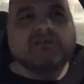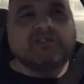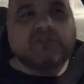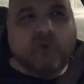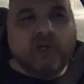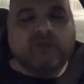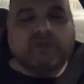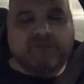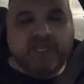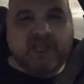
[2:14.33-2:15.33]
Tony was
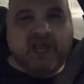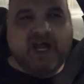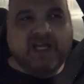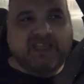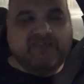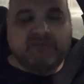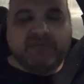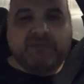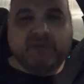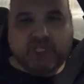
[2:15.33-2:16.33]
big on giving
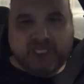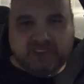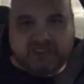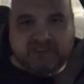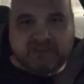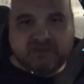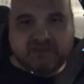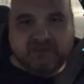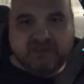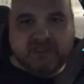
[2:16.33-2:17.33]
people chances.
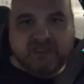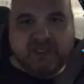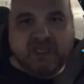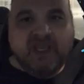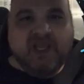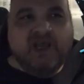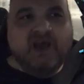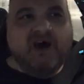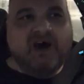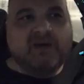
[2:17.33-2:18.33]

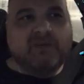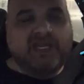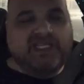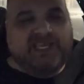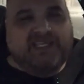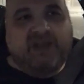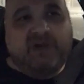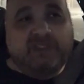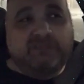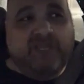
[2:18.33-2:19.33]
Um, and he sat down and
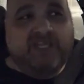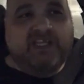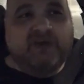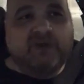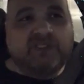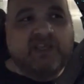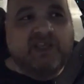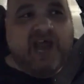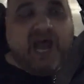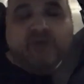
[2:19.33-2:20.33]
explained, he goes,
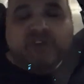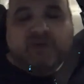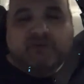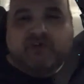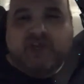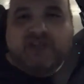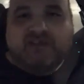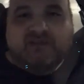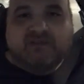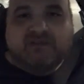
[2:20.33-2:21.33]
I was self-trained.
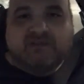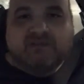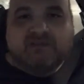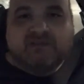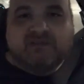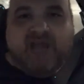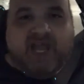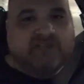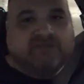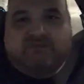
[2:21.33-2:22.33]

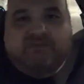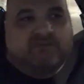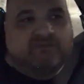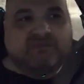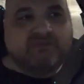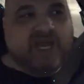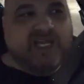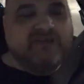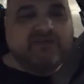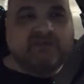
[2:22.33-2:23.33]
I I
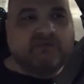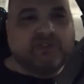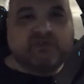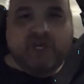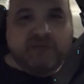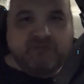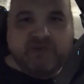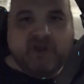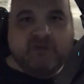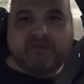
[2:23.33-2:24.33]
never was trained,
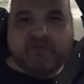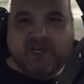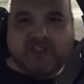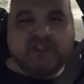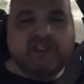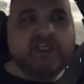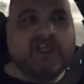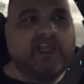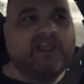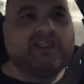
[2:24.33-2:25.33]
you know, professionally.
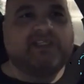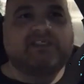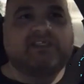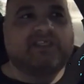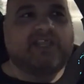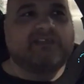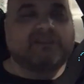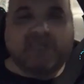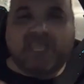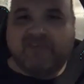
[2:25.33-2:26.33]
And he says that
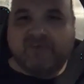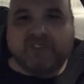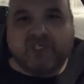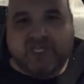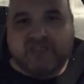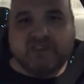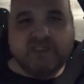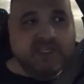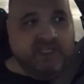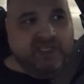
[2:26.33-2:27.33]
somebody gave him a chance.
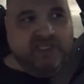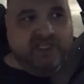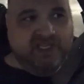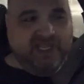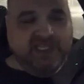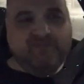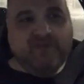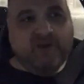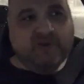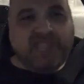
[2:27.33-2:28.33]
And then he
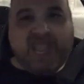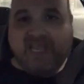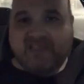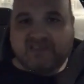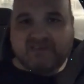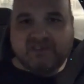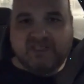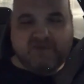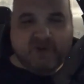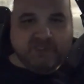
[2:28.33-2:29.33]
found Taz,
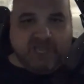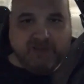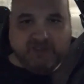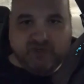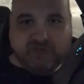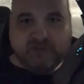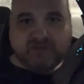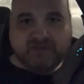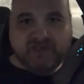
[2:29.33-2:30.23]
he found Tommy Dreamer.